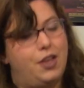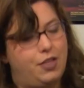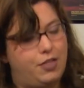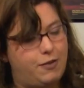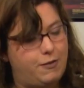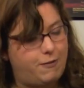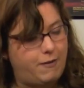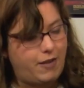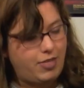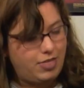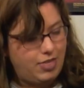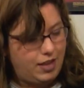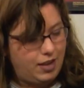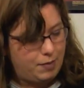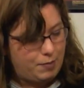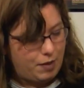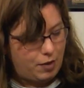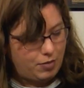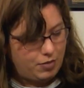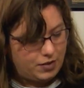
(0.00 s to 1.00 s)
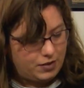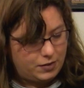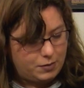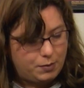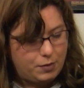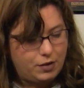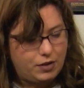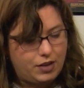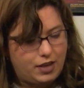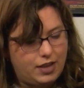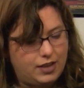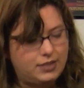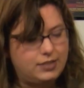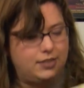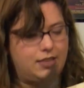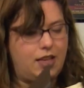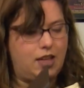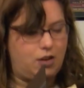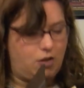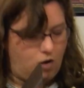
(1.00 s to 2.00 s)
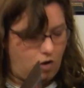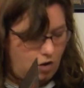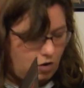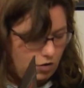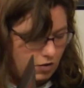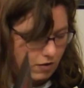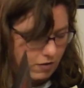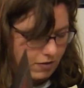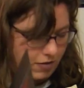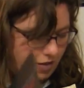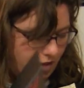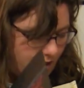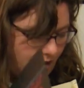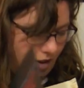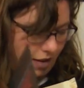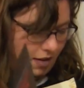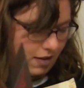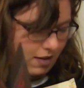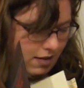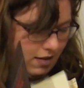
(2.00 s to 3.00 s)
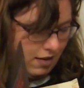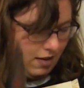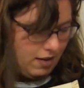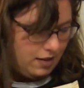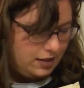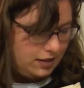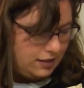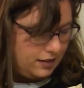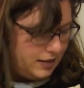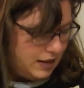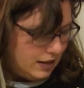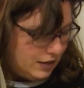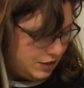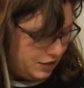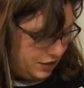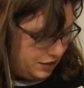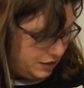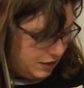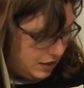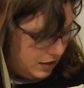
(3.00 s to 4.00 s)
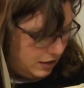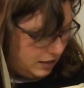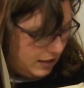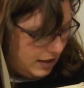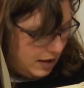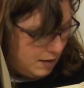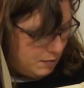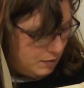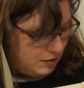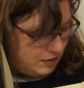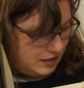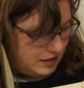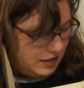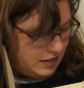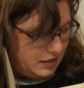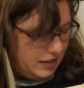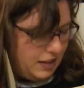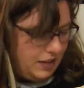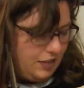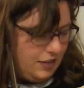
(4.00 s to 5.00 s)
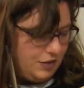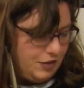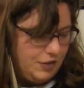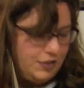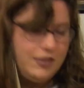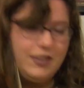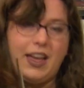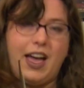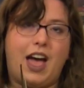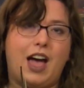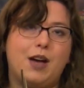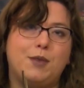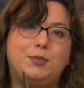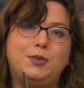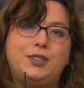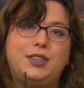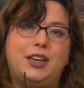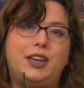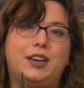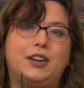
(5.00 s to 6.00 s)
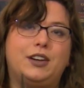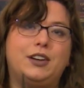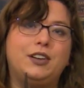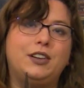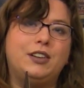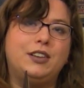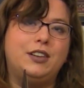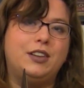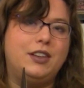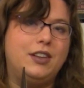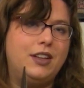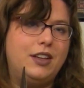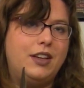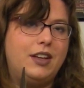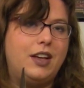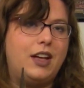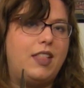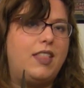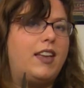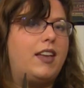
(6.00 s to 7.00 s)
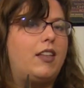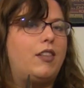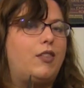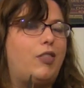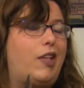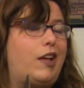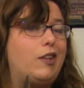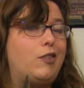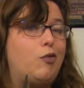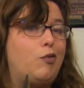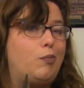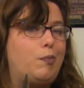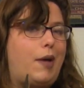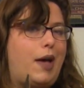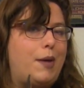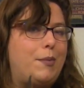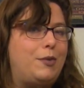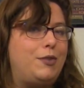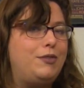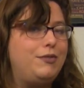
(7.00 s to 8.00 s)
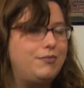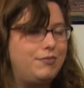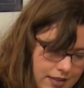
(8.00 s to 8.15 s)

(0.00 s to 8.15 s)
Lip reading: The fun thing about this book is that all of the sections are labeled in like little tabs here, like an old Bible.